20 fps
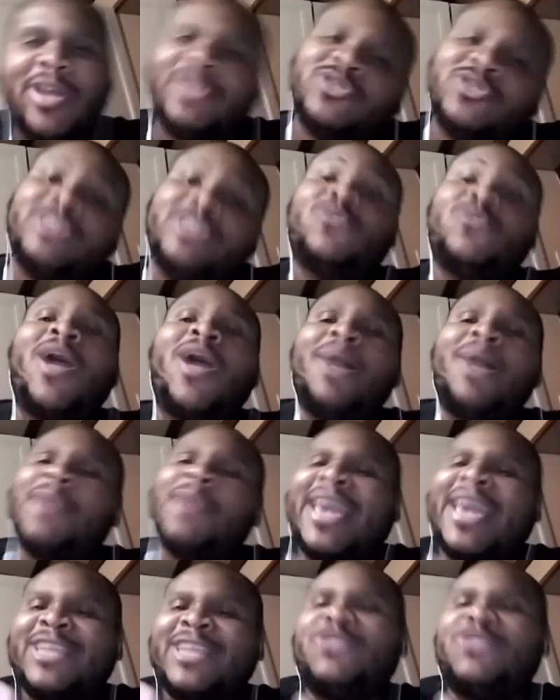So this is why I'm gonna
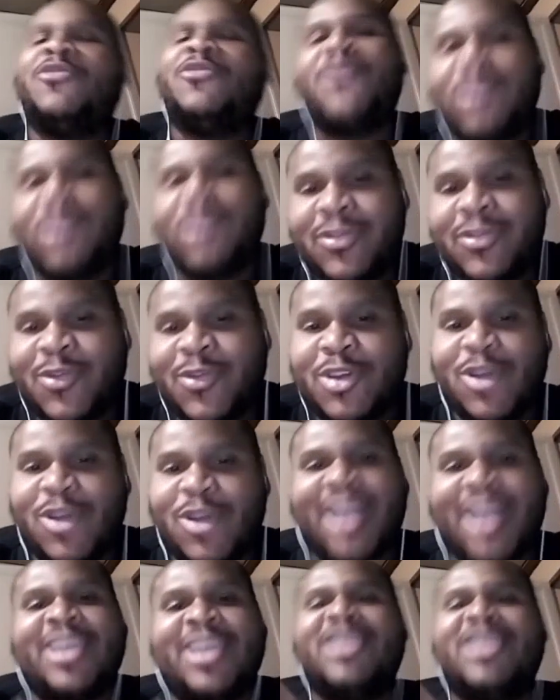answer it first for you.
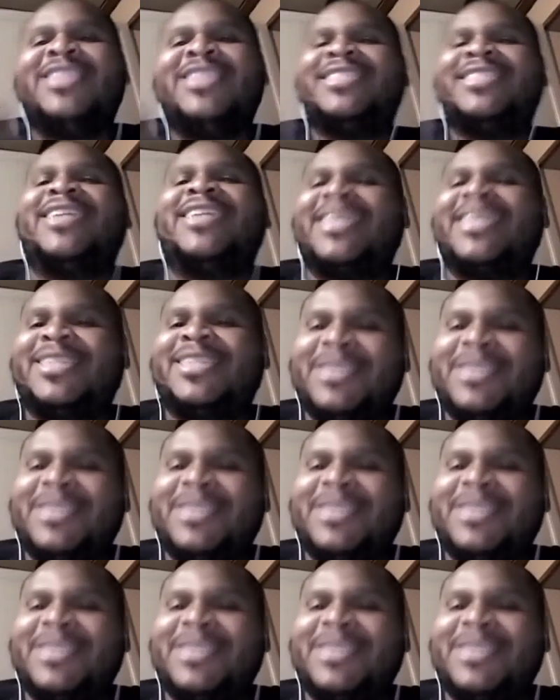I'll give you a second to